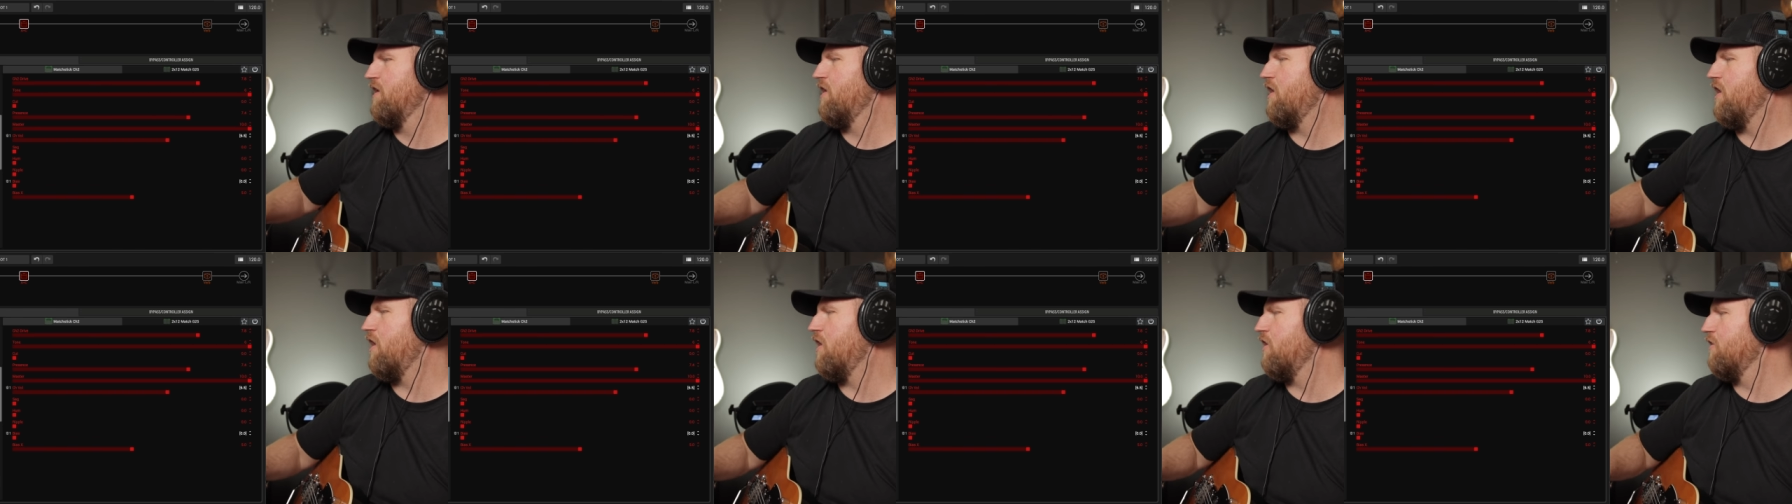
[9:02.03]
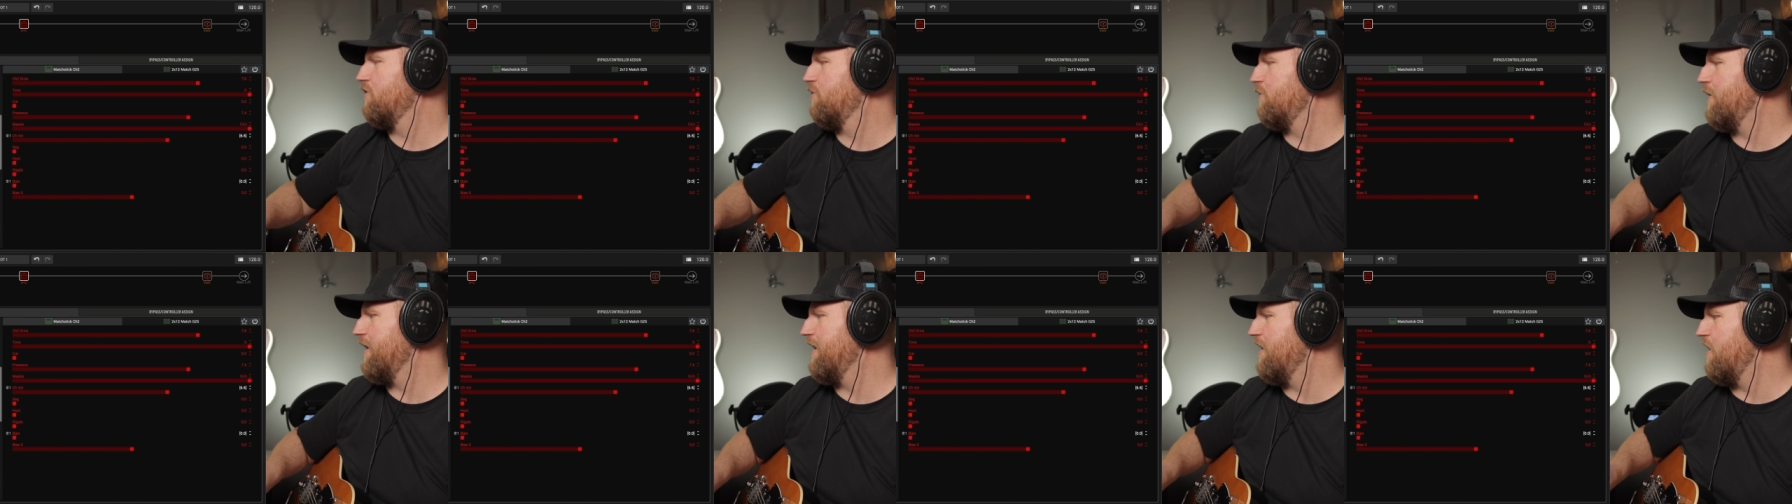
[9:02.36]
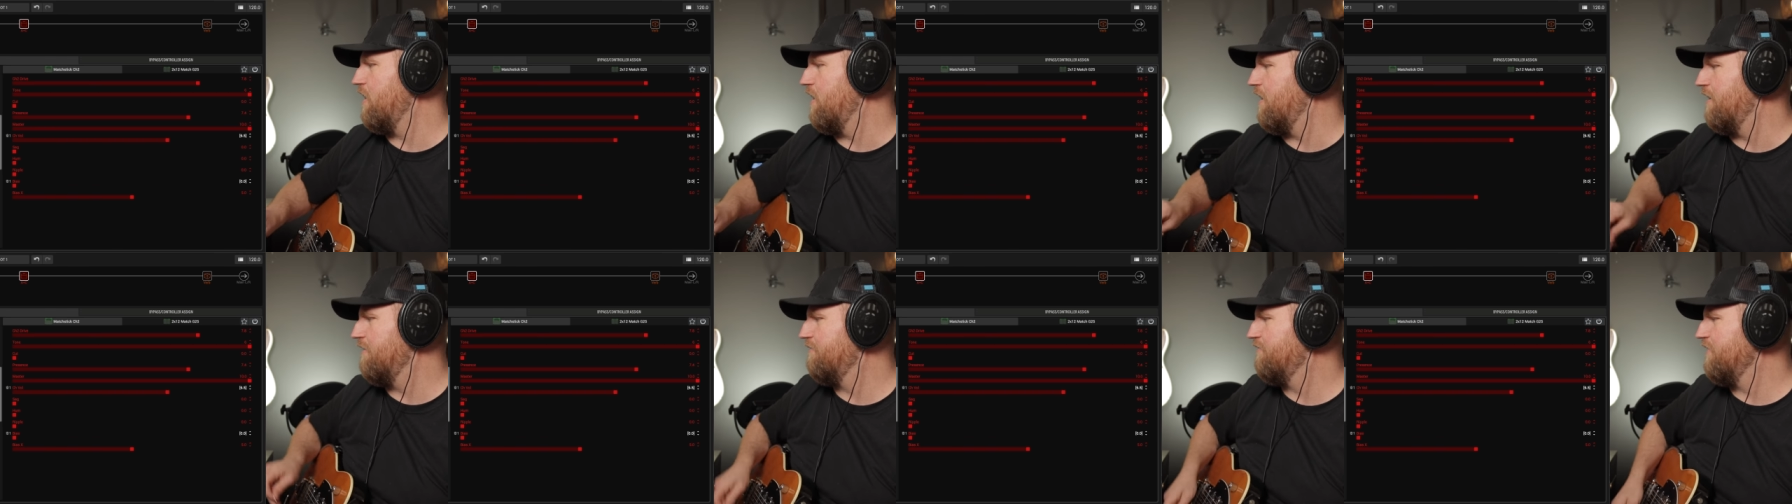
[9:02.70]
all the way
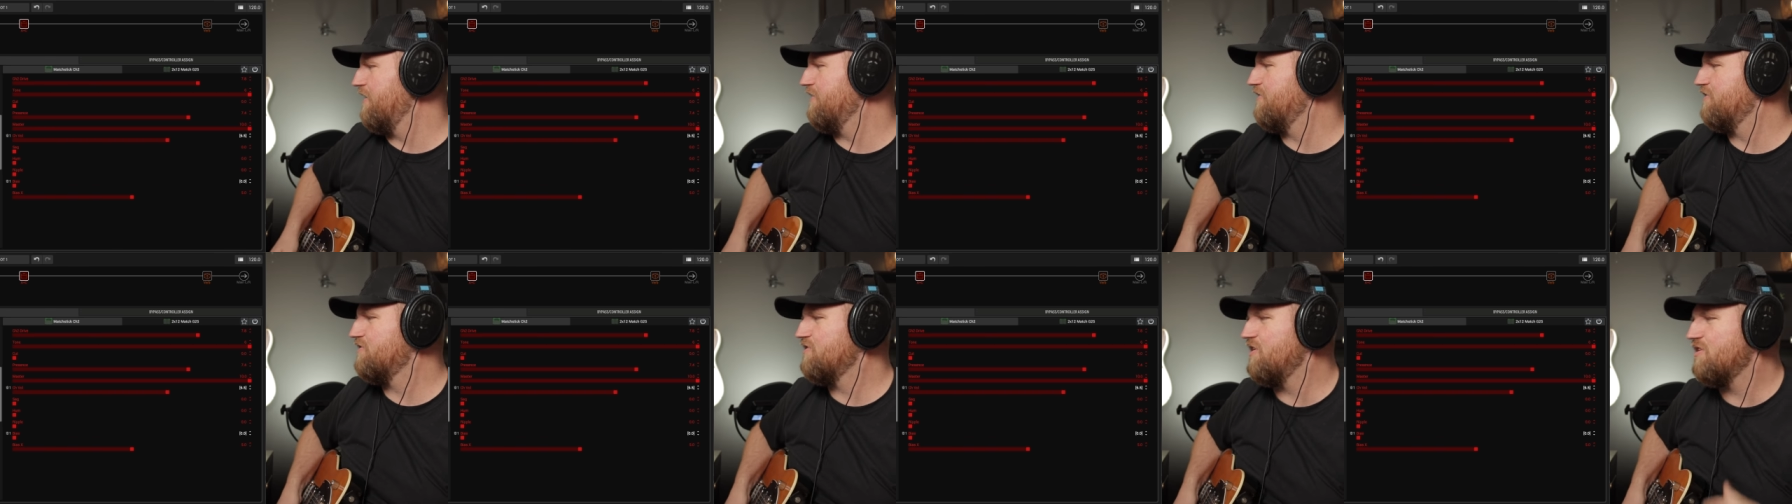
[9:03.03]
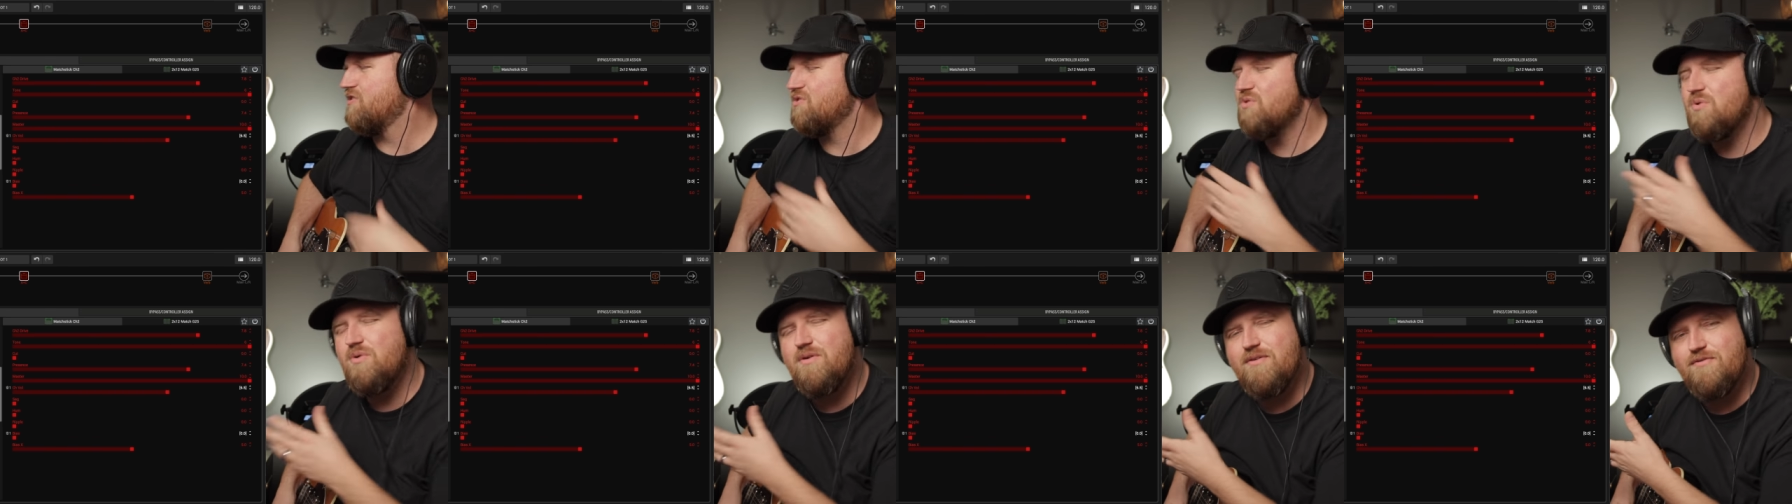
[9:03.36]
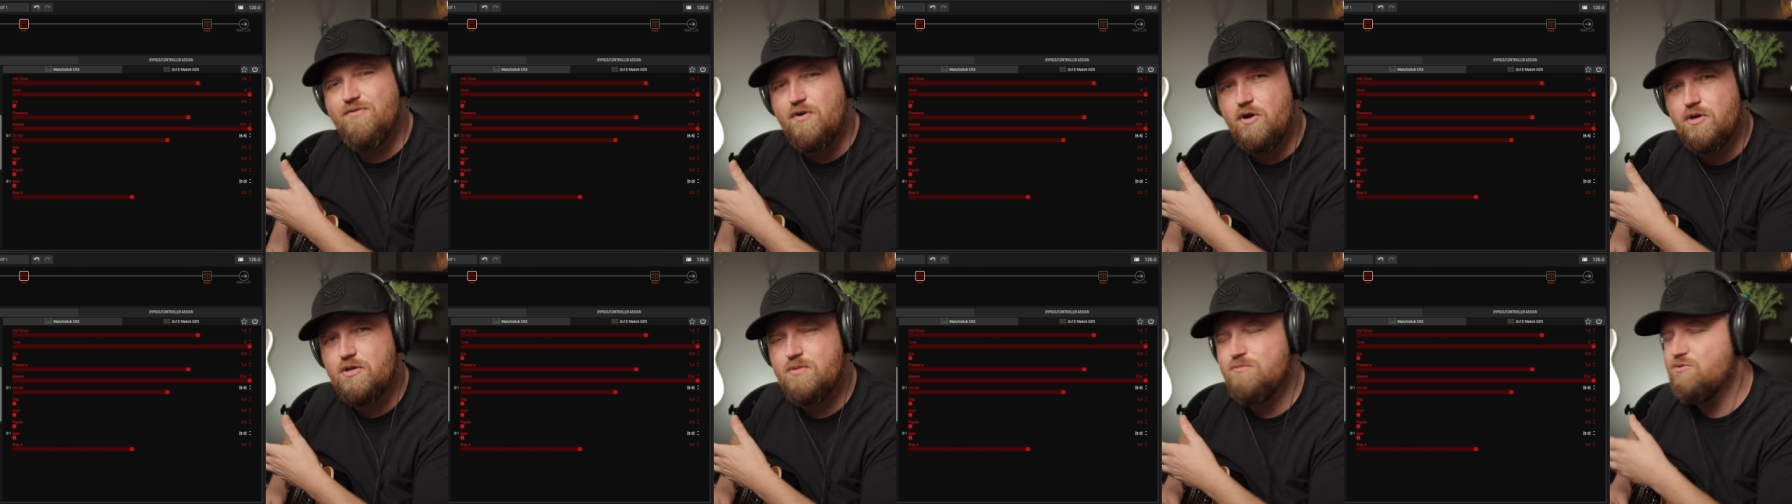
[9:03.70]
off. And there's also a
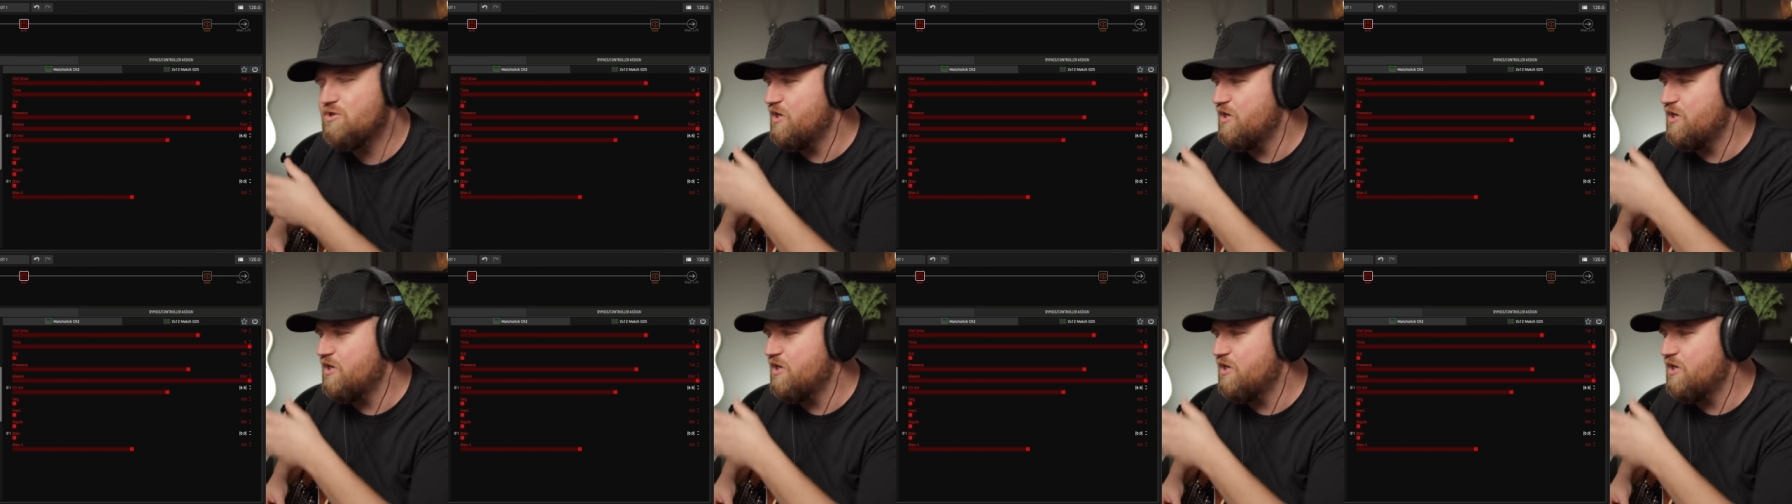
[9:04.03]
volume